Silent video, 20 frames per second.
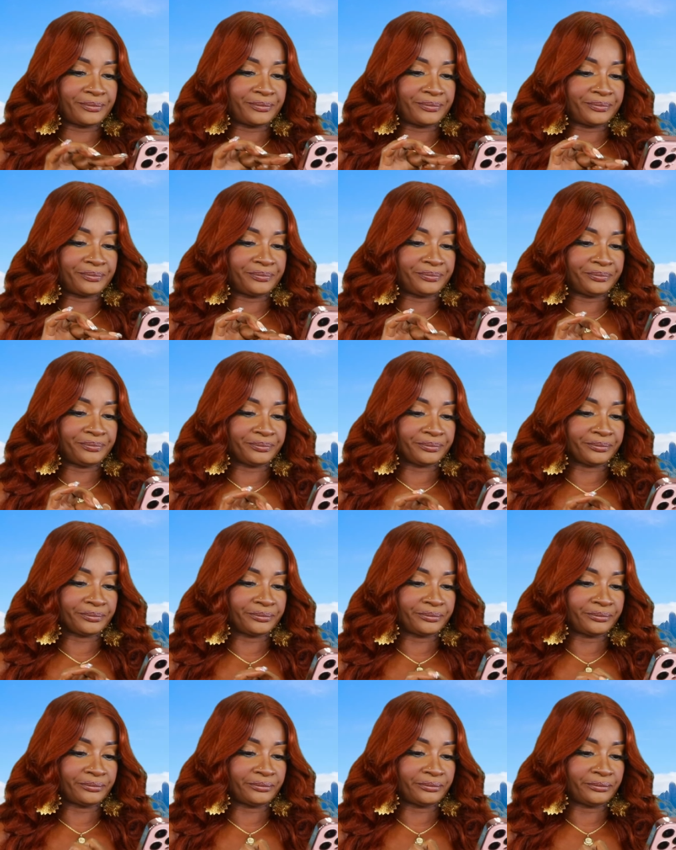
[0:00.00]

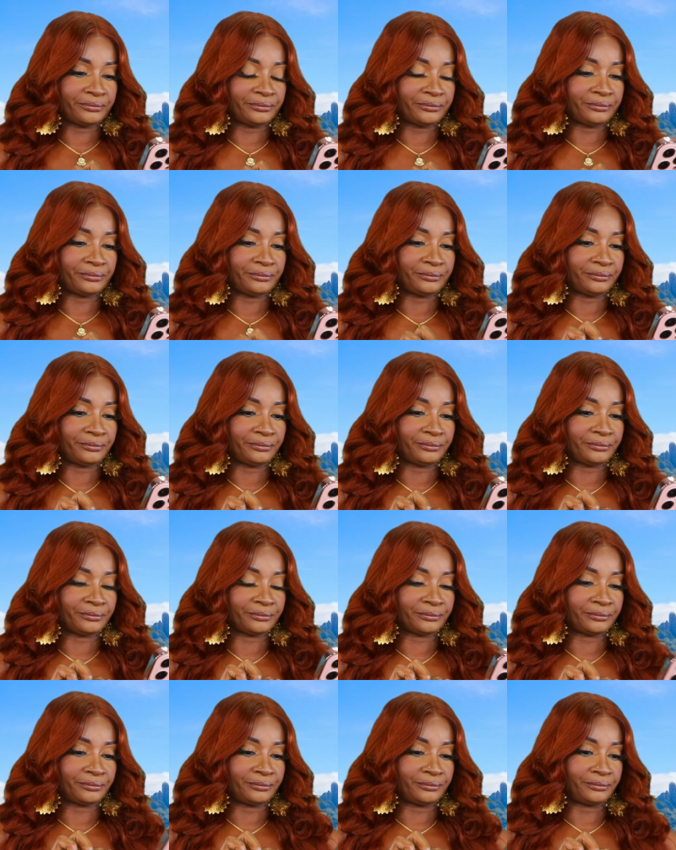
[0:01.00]

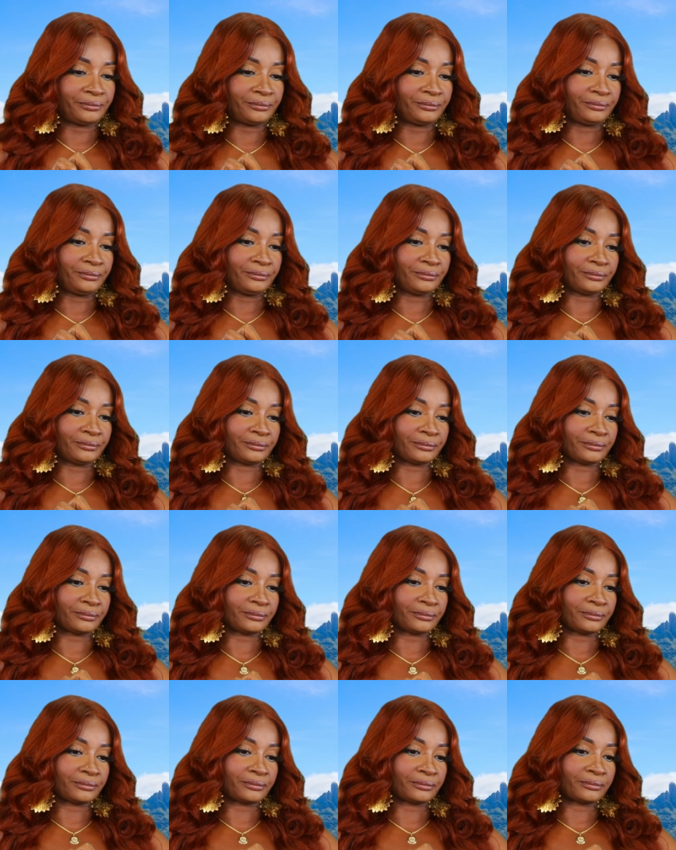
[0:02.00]

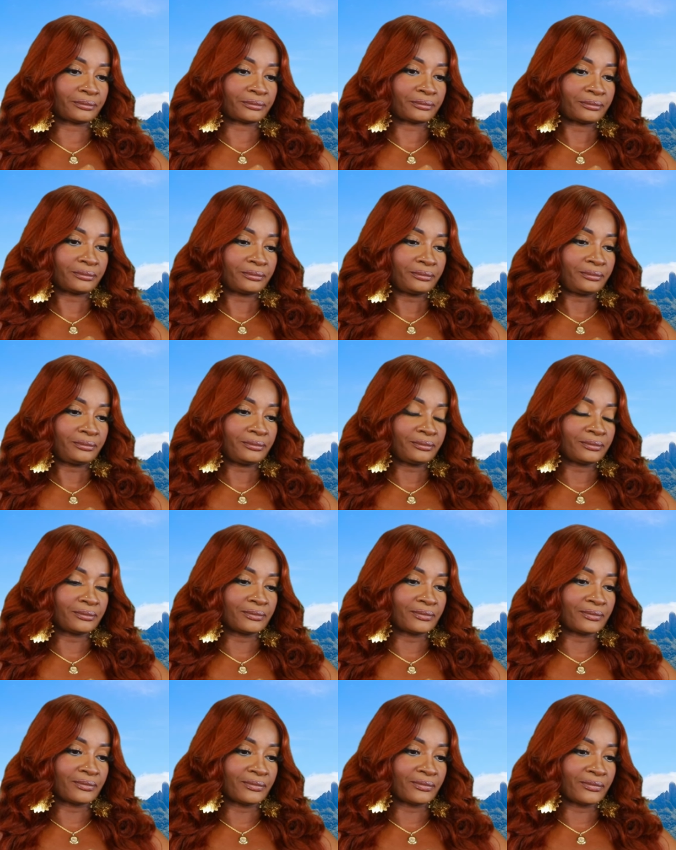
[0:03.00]

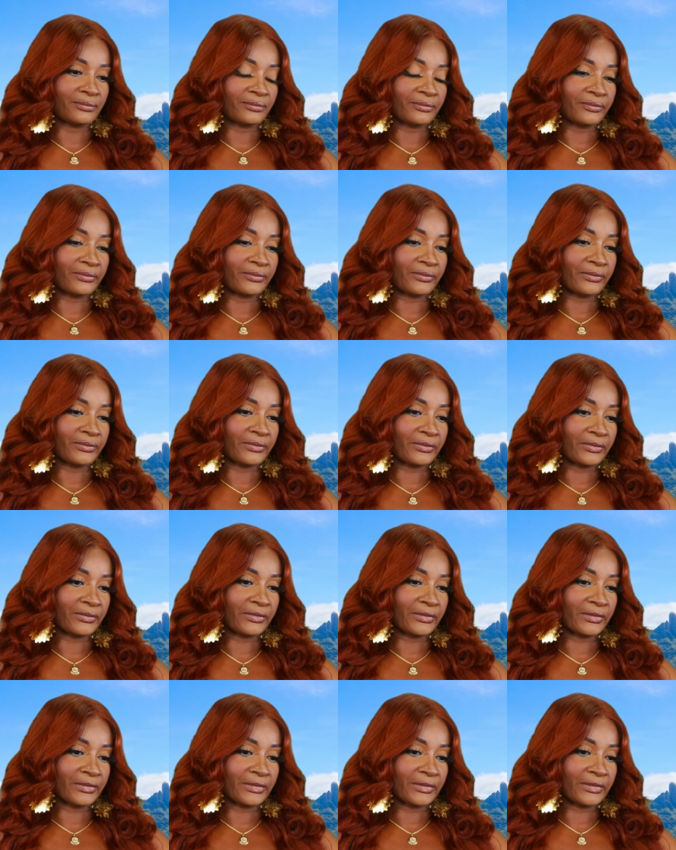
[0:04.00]

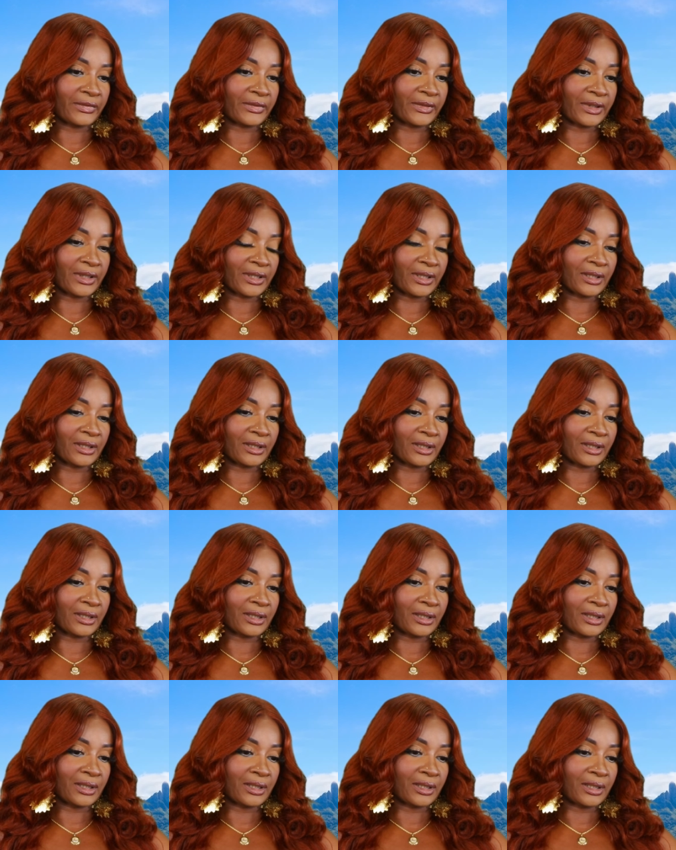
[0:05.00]

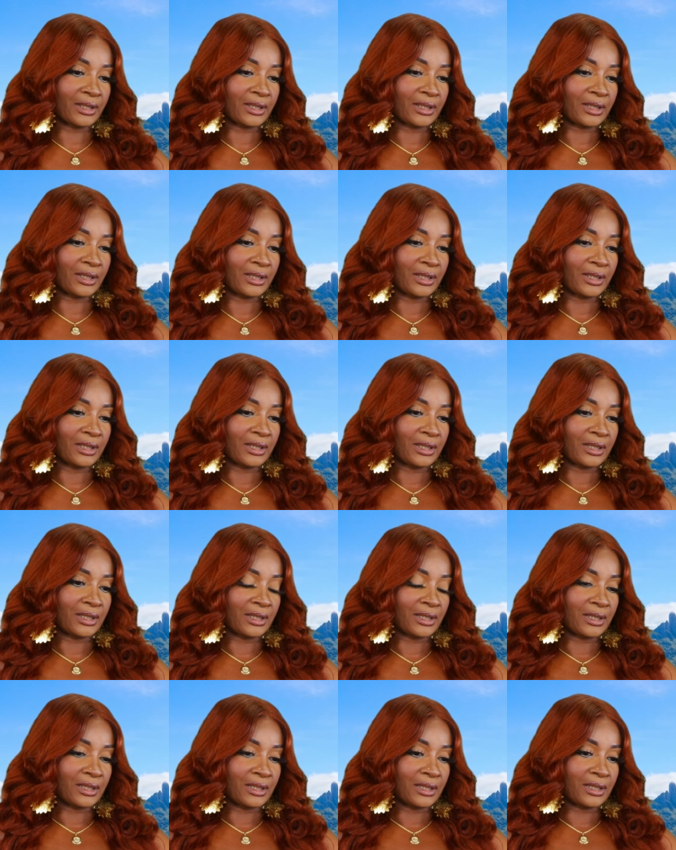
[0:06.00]

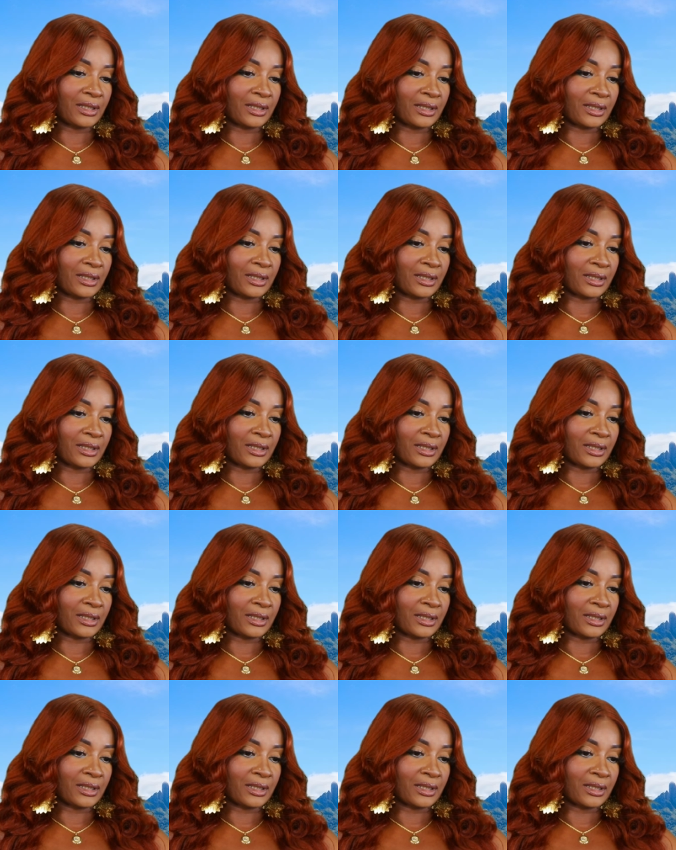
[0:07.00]
(silence)